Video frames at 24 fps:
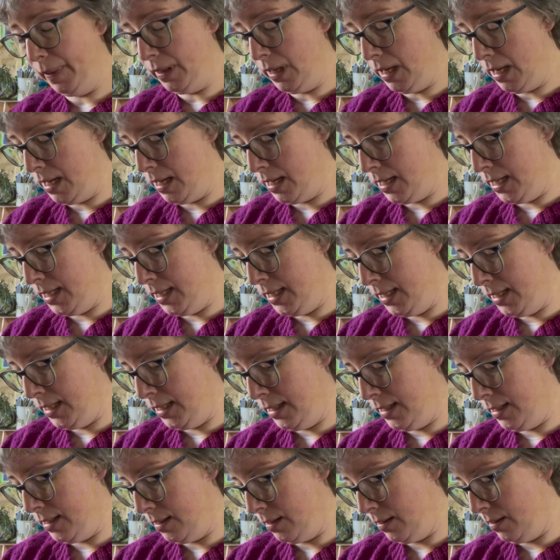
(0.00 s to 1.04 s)

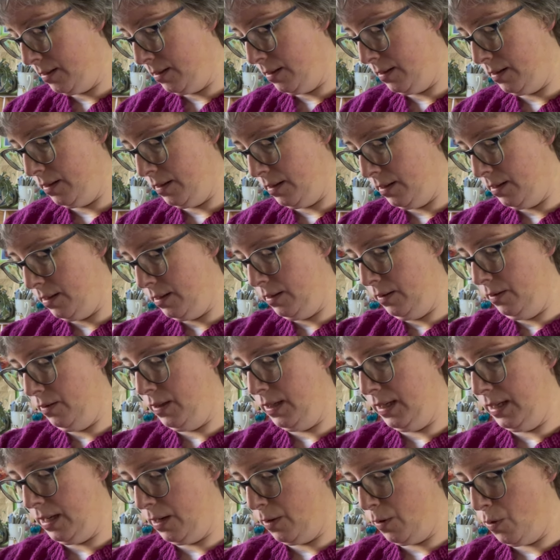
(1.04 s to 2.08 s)
and you
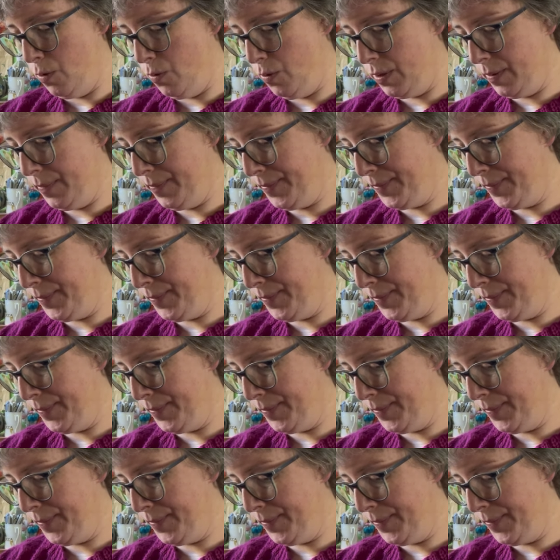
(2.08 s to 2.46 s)
can get a code.